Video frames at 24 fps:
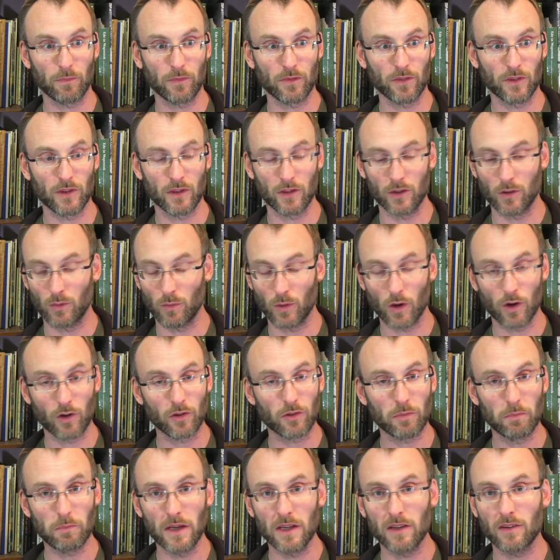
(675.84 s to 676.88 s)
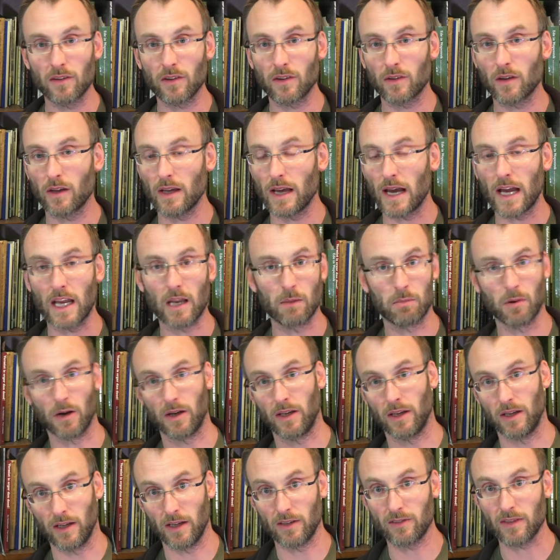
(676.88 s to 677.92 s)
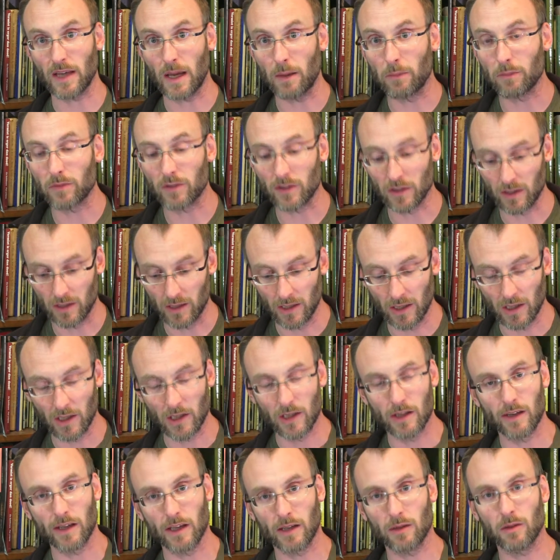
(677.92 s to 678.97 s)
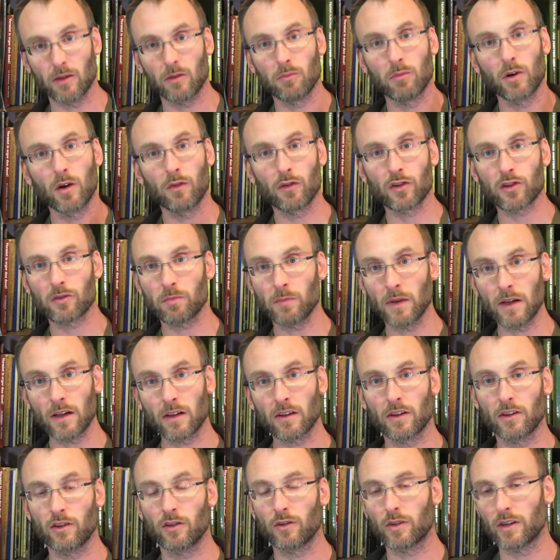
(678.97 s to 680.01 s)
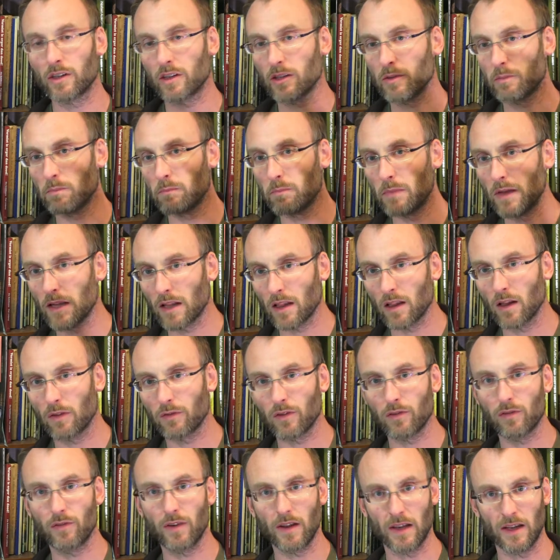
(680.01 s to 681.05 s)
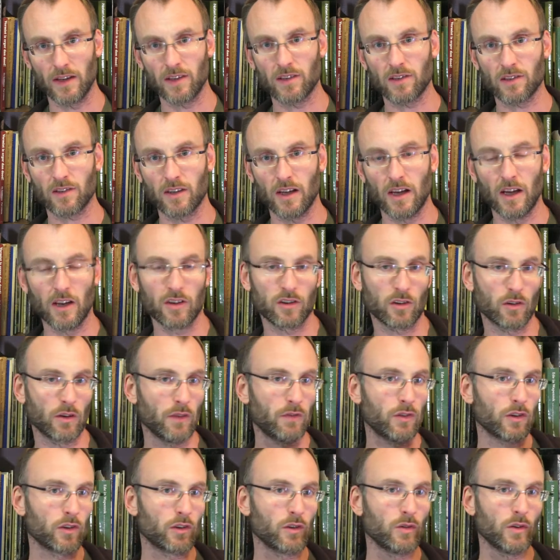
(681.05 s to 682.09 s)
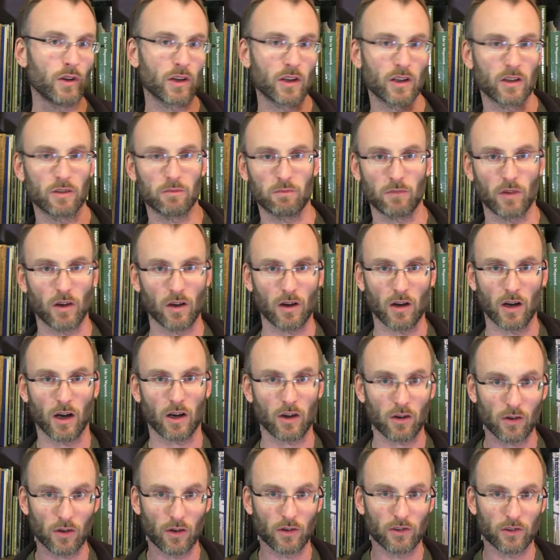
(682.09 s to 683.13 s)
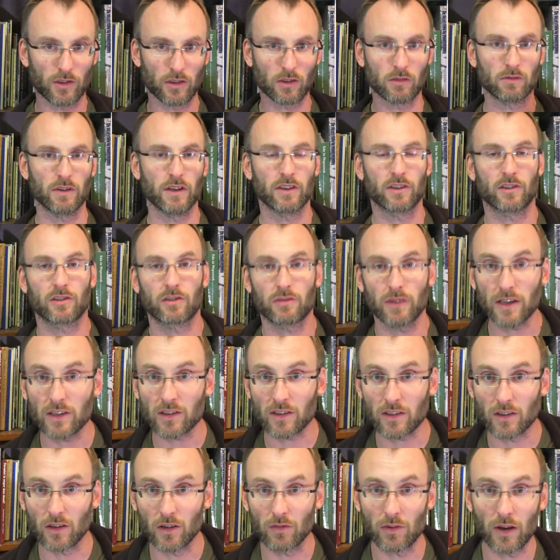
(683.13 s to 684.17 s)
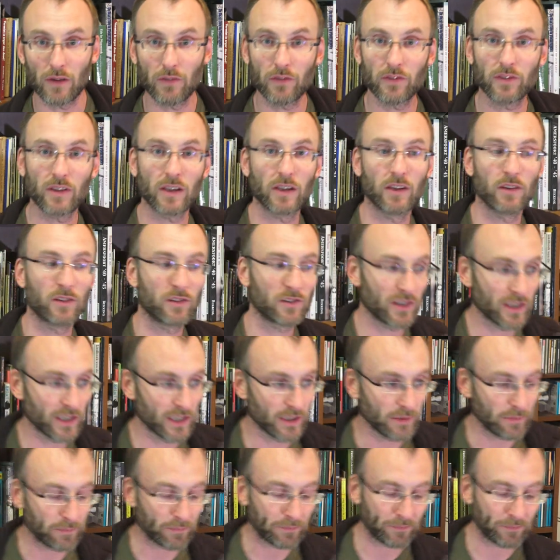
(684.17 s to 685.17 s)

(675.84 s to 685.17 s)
you won't meet anybody. It's empty. In Bovismilde, you're in the middle of the village. So if you're doing an archaeological registration of everything you see,